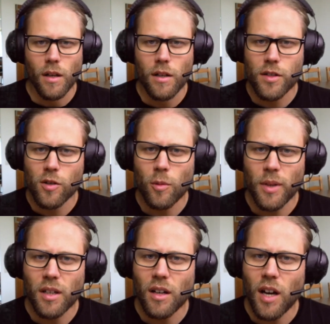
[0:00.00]

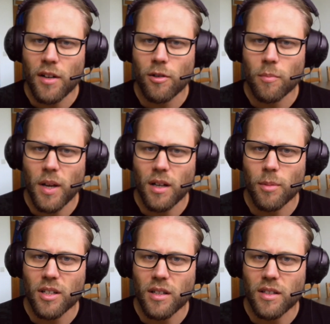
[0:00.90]
Assuming a 100
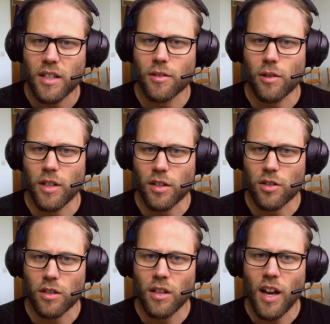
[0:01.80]
megabit internet
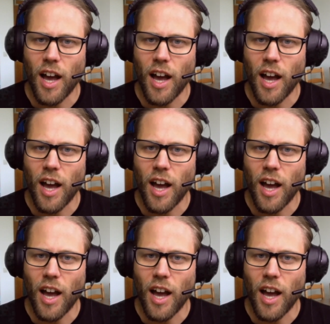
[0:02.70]
connection,